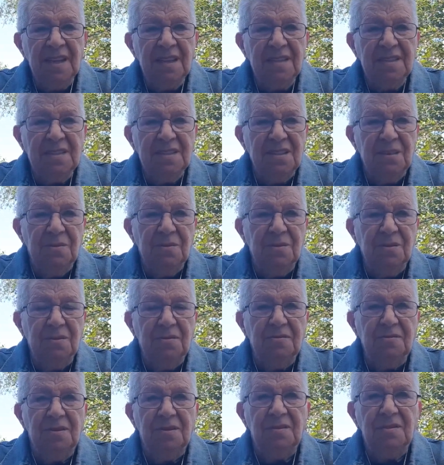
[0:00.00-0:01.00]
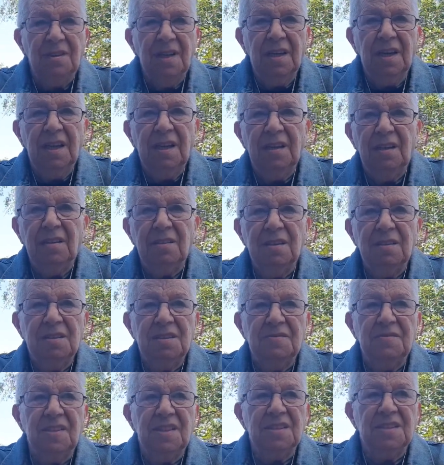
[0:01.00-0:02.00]
So awful. Those
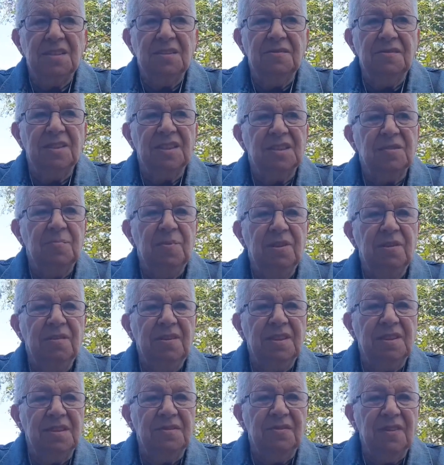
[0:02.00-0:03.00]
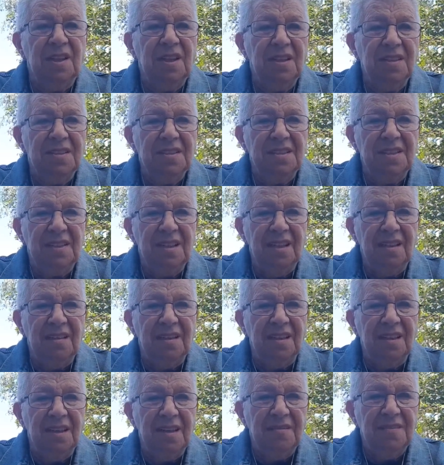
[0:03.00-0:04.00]
of us who've experienced violence in our
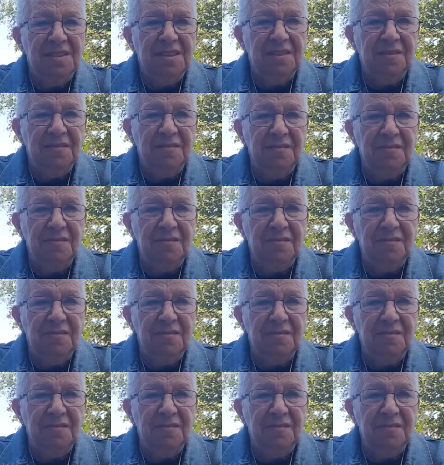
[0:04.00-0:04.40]
lives